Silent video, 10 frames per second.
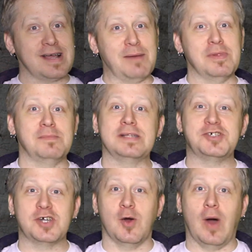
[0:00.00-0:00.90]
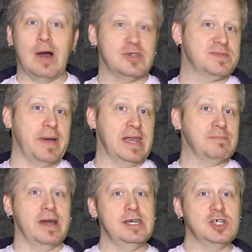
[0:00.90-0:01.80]
a couple of months ago. I was
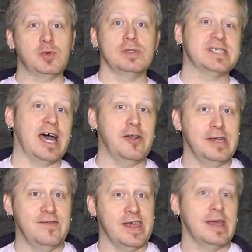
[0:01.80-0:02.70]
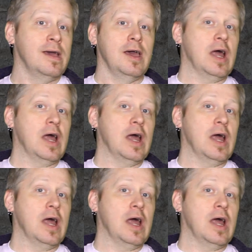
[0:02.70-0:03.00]
spending my usual Saturday evening